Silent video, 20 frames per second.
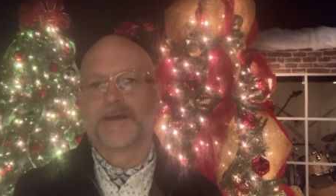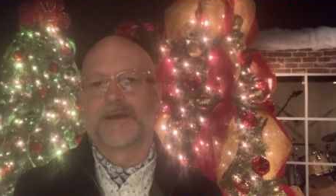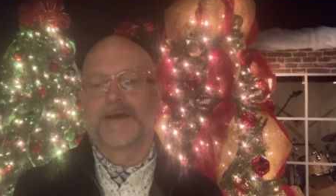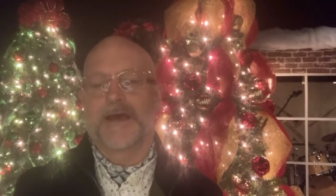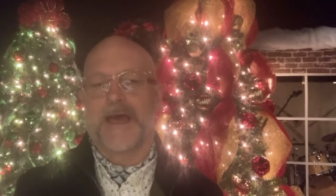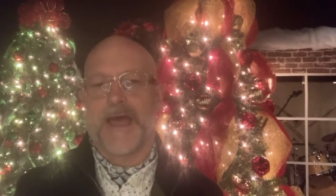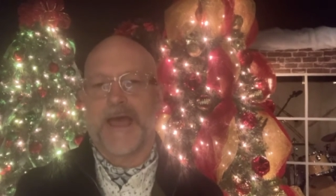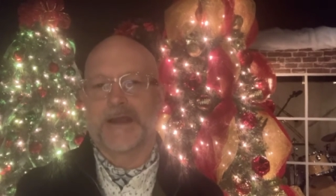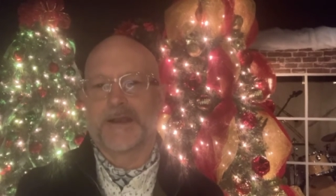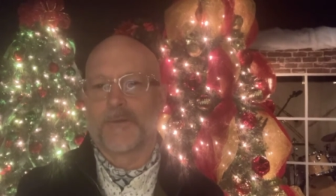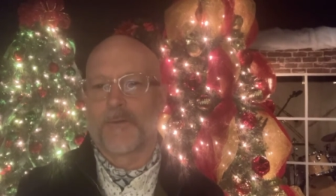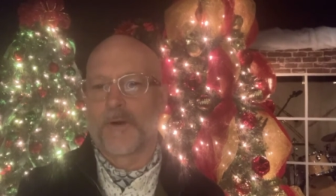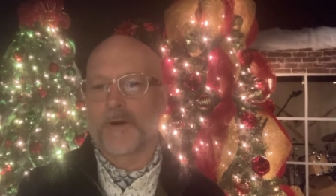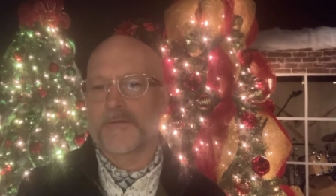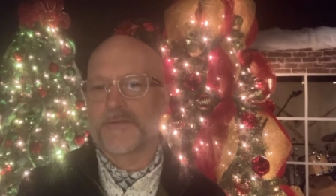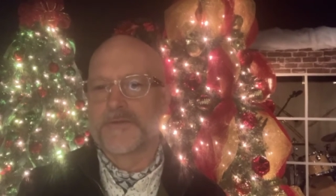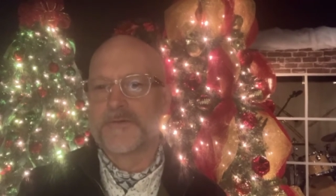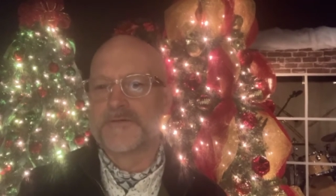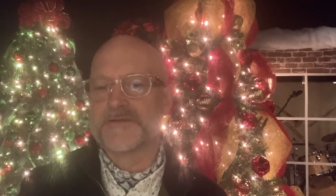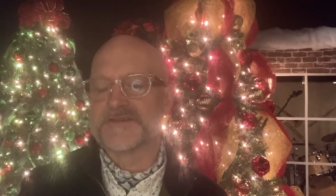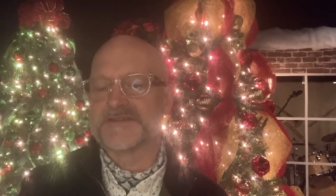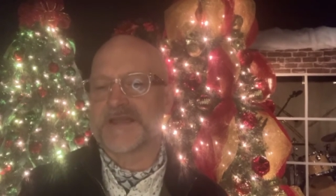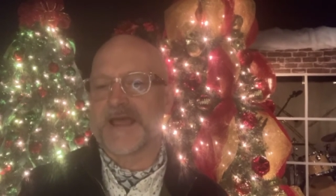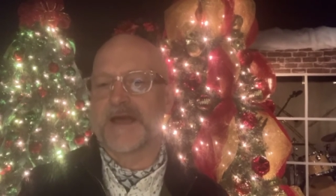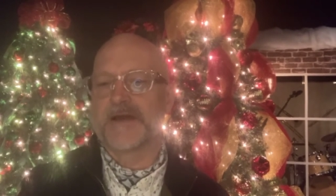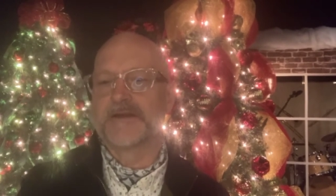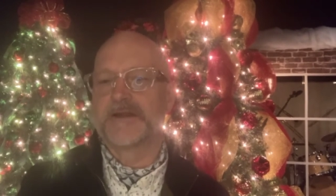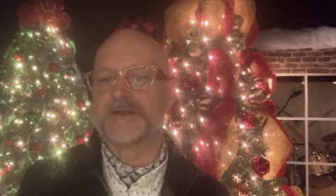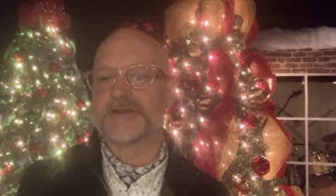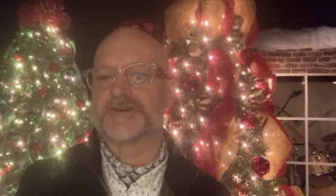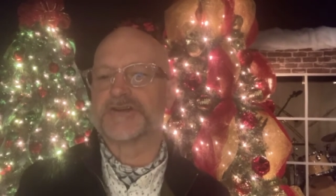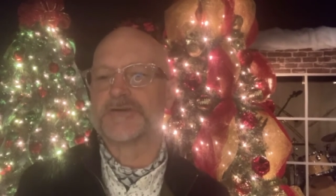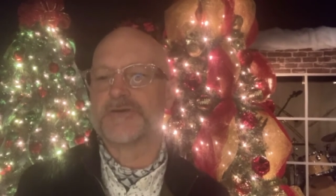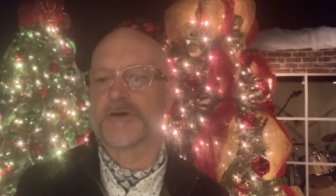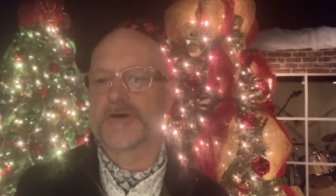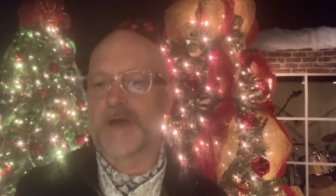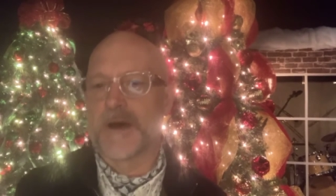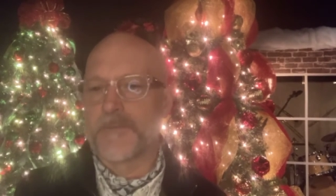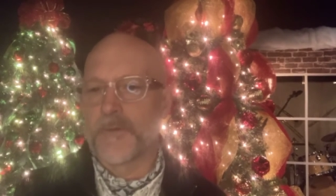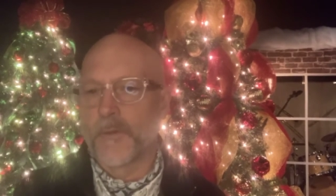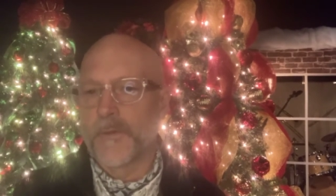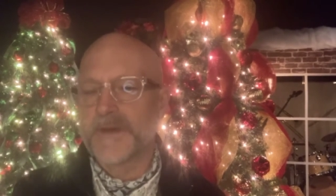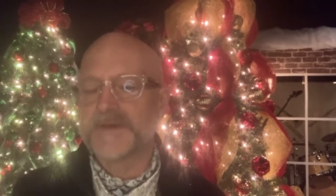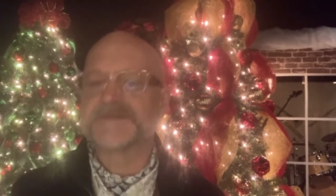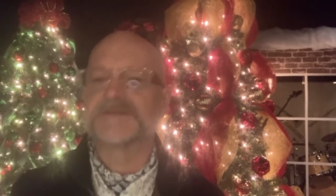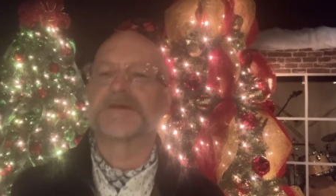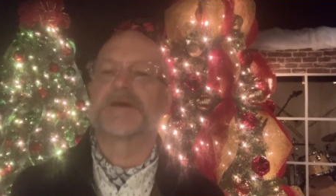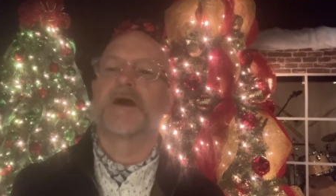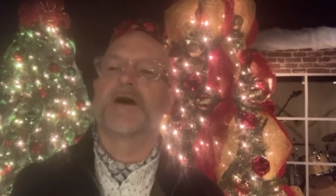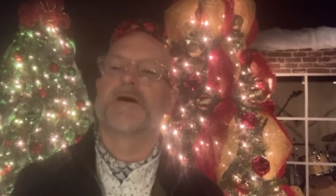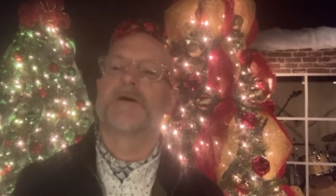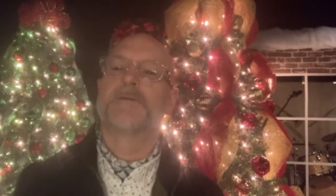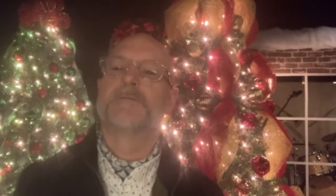Had to work through the sound issue a couple weeks ago.